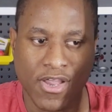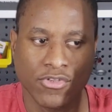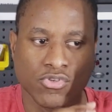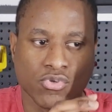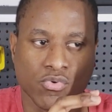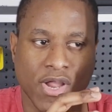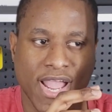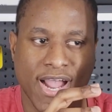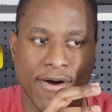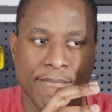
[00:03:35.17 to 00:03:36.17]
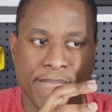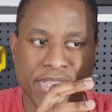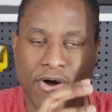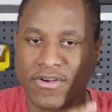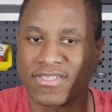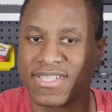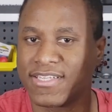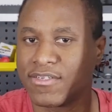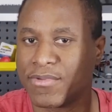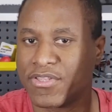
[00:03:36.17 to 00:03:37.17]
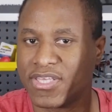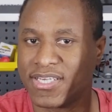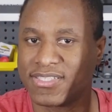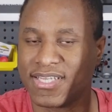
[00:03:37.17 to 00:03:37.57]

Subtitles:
to help me understand some of the things